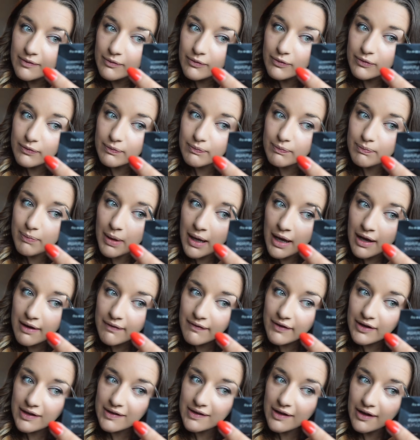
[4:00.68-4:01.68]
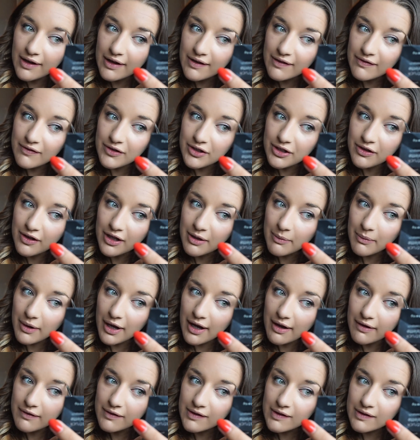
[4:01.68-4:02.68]
a perfect size for doing
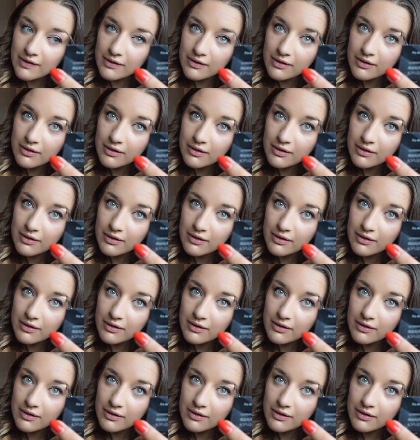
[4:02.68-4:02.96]
brows.